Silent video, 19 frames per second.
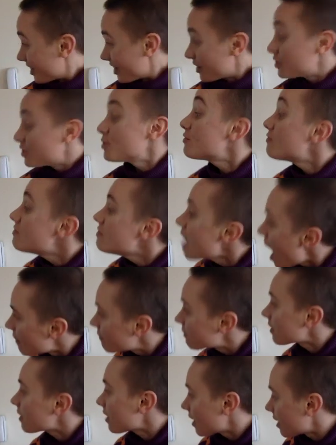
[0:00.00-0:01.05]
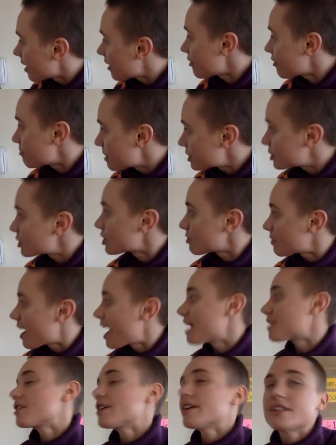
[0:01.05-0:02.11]
You've never heard of Mr.
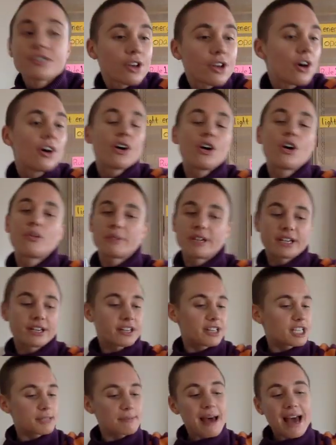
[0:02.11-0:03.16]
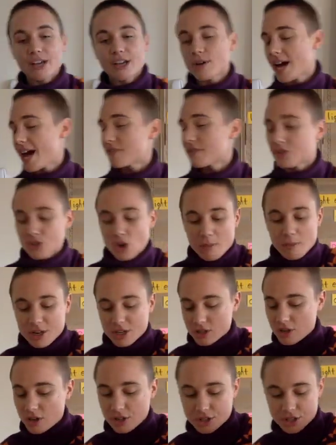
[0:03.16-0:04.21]
Rogers? Oh my goodness, Pi, you have so much
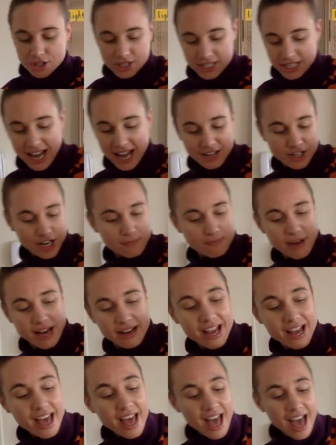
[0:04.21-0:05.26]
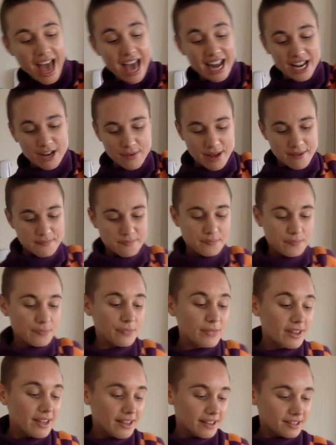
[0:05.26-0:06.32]
culture to catch up on. Anyway,
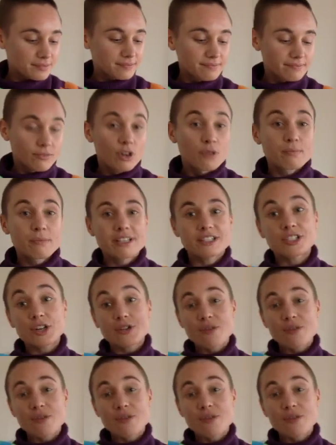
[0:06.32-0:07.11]
Mr.